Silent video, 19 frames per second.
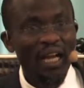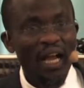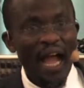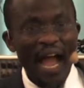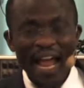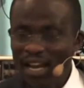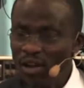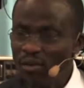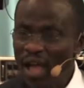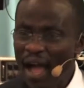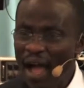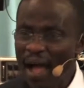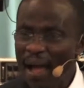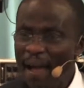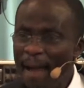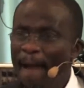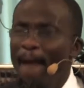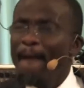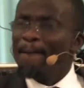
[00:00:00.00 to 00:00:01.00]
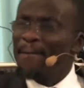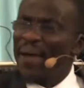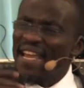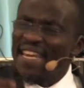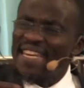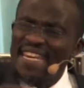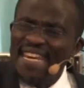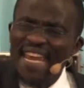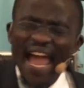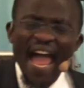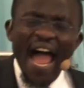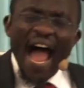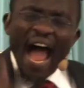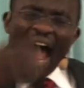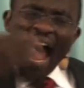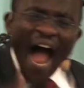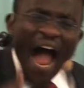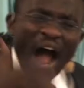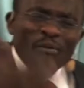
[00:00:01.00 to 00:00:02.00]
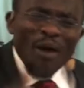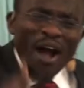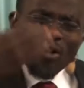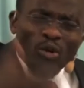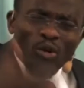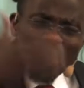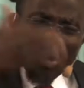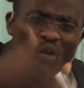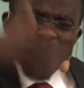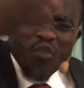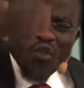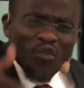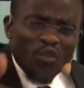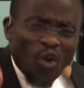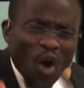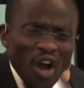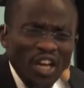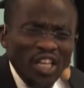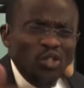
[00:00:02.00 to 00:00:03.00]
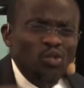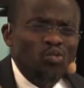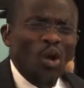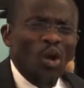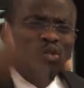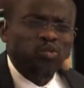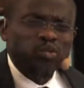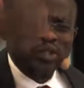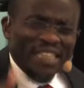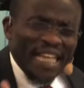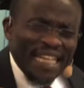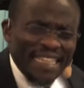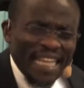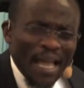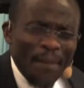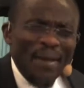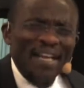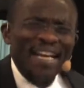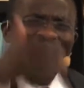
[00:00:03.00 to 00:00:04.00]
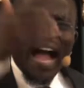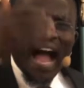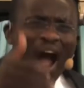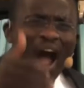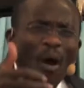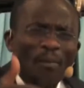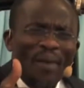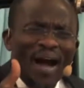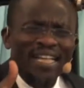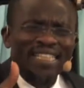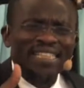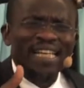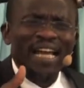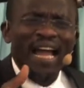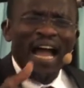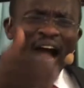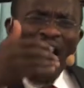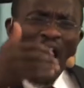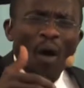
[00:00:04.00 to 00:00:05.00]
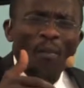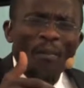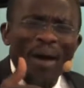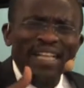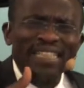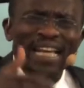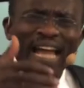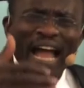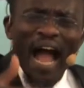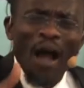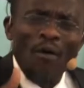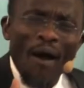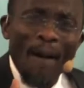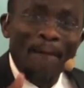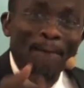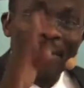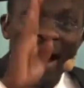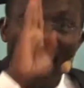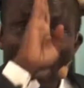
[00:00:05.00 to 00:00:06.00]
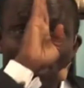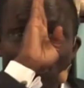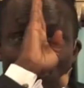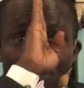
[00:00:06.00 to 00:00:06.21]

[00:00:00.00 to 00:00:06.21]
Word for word: Hallelujah. But here, our growth with God is what will determine how much, how much our mind